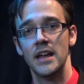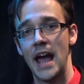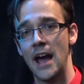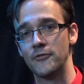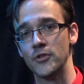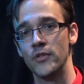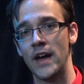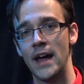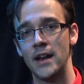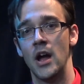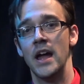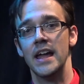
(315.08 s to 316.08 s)
After
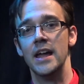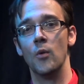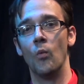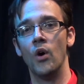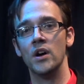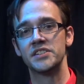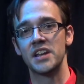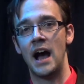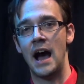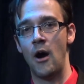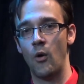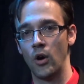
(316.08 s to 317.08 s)
that, it was
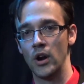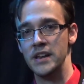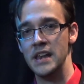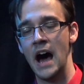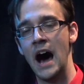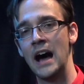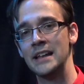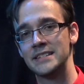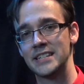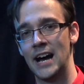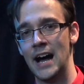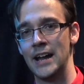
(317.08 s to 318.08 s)
our
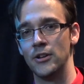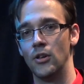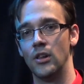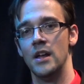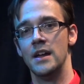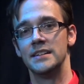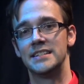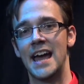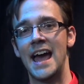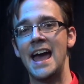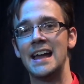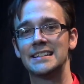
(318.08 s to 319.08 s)
non title
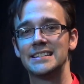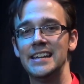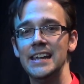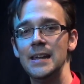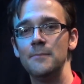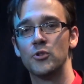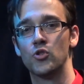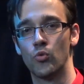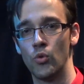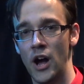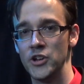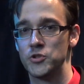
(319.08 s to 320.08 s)
tag team
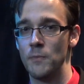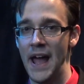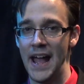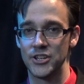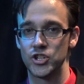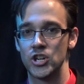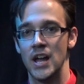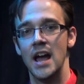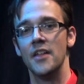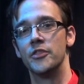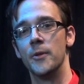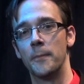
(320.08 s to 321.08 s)
grudge match.
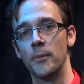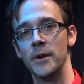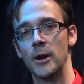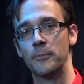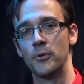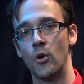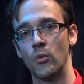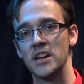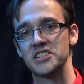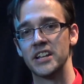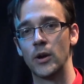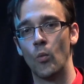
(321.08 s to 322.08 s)
The Premier Pro
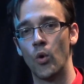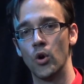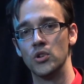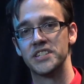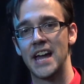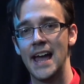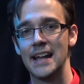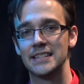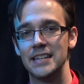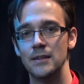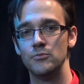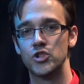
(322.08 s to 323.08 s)
Wrestling World Tag
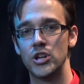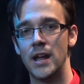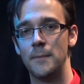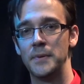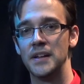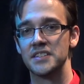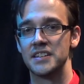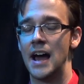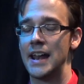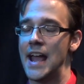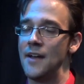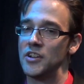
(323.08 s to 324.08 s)
Team Champions
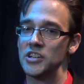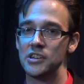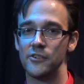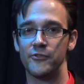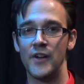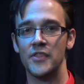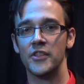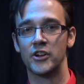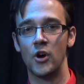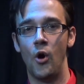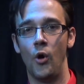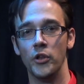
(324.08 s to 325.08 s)
not having to defend the
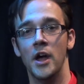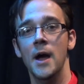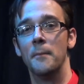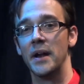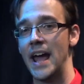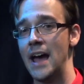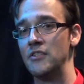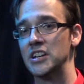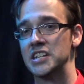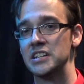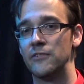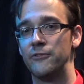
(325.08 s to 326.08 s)
gold, but having
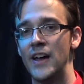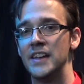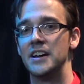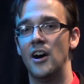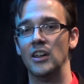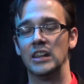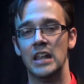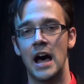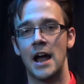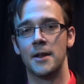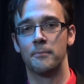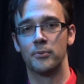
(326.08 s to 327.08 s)
to defend a
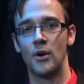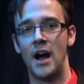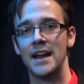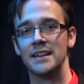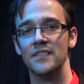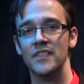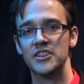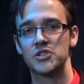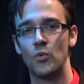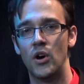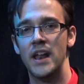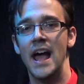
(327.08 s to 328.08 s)
lot of pride in
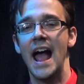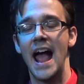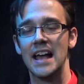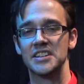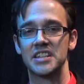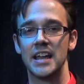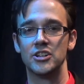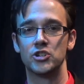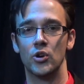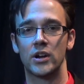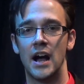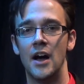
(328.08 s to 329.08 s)
this one as they
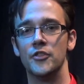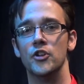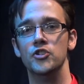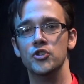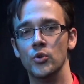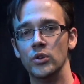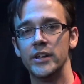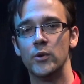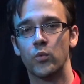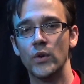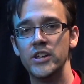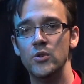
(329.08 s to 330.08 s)
took on the newly
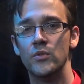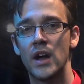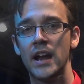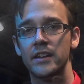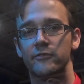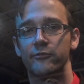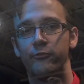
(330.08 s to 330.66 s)
reunited